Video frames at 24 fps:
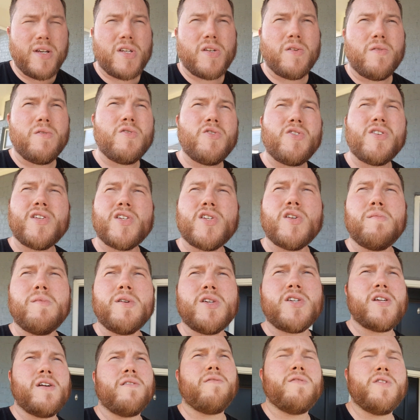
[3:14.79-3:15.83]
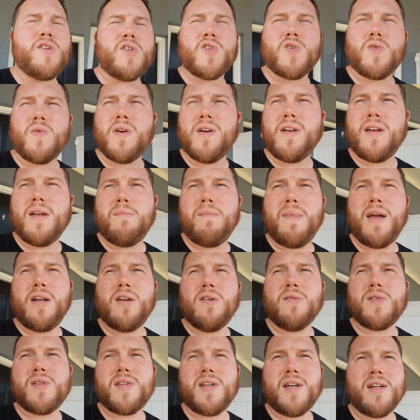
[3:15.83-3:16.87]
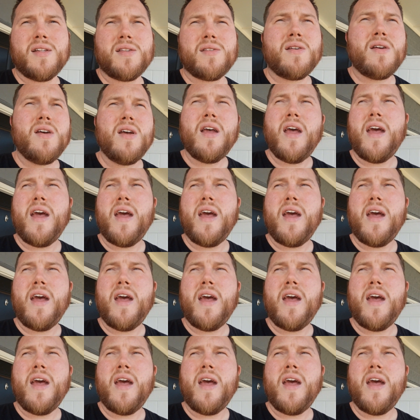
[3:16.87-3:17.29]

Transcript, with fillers: So there's just so much stuff in this story that didn't make no sense.